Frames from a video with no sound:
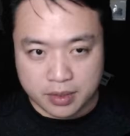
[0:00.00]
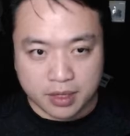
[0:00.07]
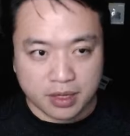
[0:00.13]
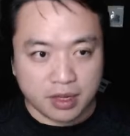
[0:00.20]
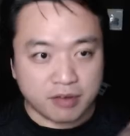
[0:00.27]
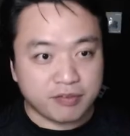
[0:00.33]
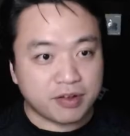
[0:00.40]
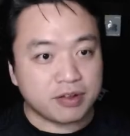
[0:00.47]

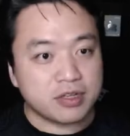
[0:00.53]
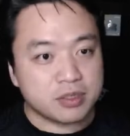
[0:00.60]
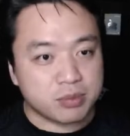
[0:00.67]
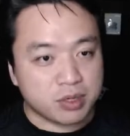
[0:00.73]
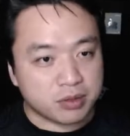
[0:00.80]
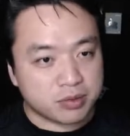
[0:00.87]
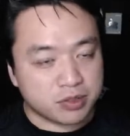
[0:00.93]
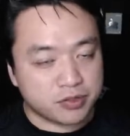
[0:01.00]
I found this
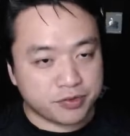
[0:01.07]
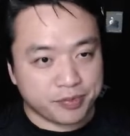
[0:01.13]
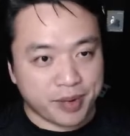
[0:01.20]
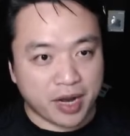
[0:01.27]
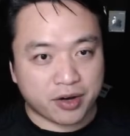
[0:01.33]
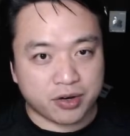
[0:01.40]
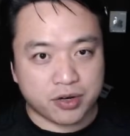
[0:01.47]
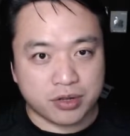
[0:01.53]
blog post from
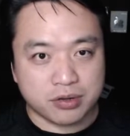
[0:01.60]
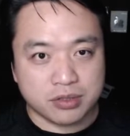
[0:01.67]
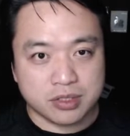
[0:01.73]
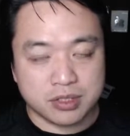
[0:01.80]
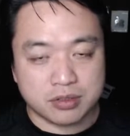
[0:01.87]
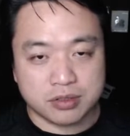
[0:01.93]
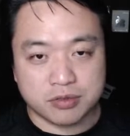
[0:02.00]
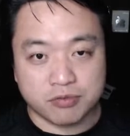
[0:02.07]
Hacker
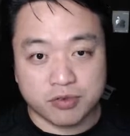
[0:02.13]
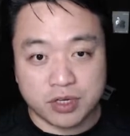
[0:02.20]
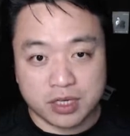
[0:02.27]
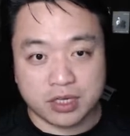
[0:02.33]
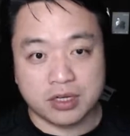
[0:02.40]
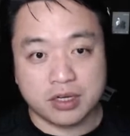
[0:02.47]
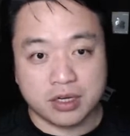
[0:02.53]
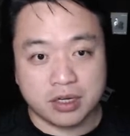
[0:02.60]
News. It was a
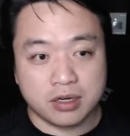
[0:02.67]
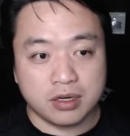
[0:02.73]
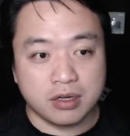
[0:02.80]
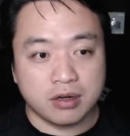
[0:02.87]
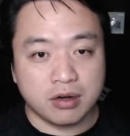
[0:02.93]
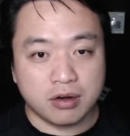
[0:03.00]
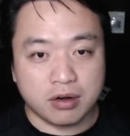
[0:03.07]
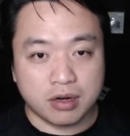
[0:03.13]
really good
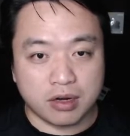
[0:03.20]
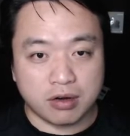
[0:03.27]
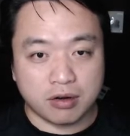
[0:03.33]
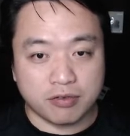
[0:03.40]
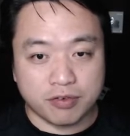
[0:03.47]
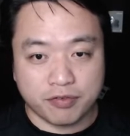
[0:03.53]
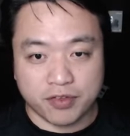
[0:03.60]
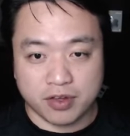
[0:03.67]

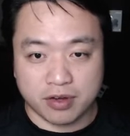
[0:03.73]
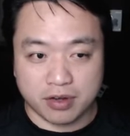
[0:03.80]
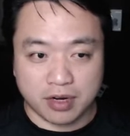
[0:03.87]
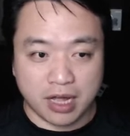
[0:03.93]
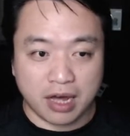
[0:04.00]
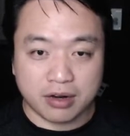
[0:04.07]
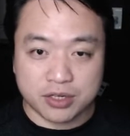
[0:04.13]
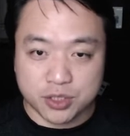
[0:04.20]
overview on
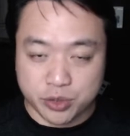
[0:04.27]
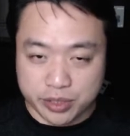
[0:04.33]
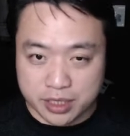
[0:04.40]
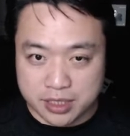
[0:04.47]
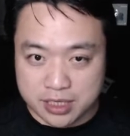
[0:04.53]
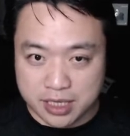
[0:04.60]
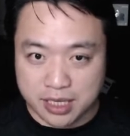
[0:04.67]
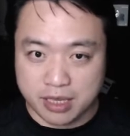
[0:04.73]
how to join
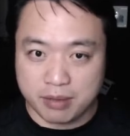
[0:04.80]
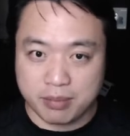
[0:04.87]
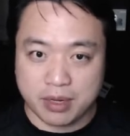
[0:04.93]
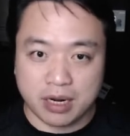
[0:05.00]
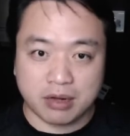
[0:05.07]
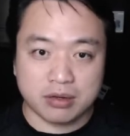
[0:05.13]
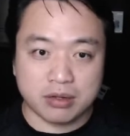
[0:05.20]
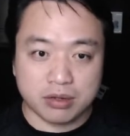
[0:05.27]
a team
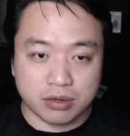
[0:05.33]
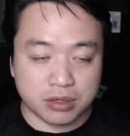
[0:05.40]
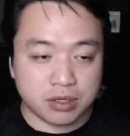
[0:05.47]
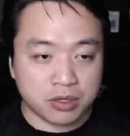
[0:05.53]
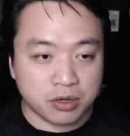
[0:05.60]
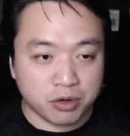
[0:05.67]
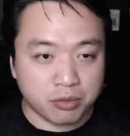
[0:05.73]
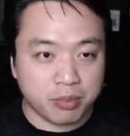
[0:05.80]
and how to learn a
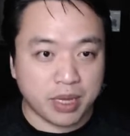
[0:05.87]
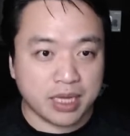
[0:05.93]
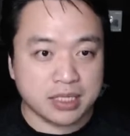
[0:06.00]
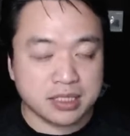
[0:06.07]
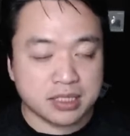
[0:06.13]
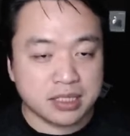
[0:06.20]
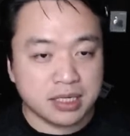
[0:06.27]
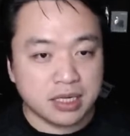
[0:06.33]
code
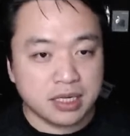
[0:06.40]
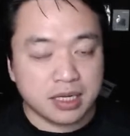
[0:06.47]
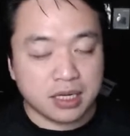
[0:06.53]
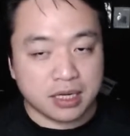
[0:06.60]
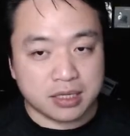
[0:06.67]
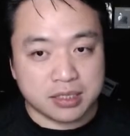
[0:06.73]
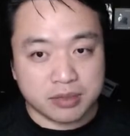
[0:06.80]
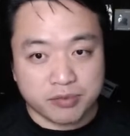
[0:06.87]
base.
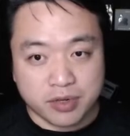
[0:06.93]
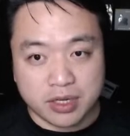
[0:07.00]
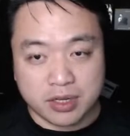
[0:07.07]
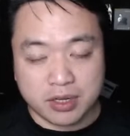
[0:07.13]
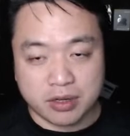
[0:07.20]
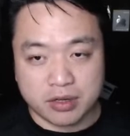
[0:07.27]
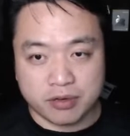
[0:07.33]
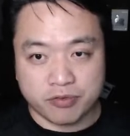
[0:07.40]
Some
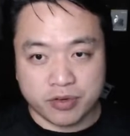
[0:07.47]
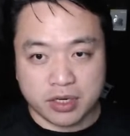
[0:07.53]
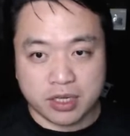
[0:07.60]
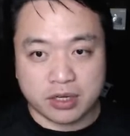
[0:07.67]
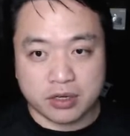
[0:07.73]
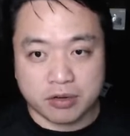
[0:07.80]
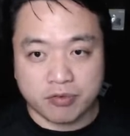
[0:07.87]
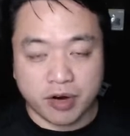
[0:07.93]

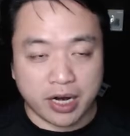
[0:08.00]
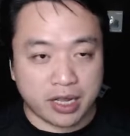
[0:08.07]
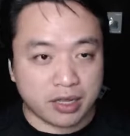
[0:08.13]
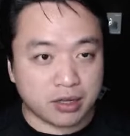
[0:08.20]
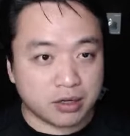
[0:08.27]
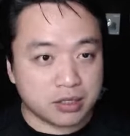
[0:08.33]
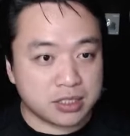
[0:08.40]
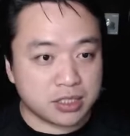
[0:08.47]
really good writing
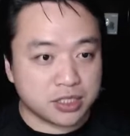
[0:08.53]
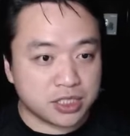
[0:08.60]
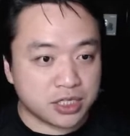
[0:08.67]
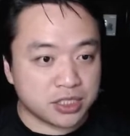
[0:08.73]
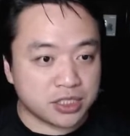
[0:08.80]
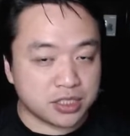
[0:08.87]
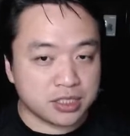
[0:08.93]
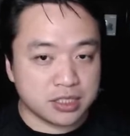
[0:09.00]
and good
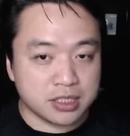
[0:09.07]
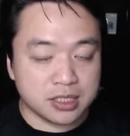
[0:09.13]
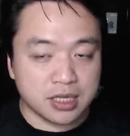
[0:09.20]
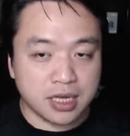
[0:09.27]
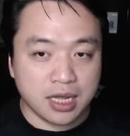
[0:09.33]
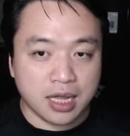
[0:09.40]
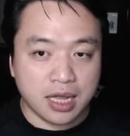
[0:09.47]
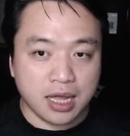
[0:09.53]
suggestions.
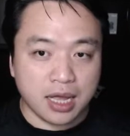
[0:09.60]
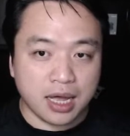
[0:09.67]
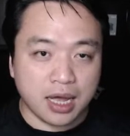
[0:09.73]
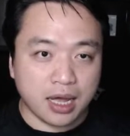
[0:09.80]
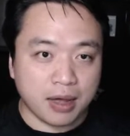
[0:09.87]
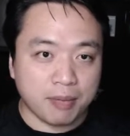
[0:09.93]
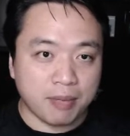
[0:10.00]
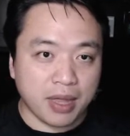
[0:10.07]

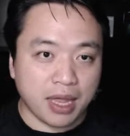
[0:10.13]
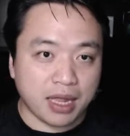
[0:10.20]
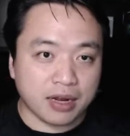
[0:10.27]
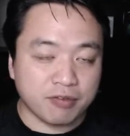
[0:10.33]
And I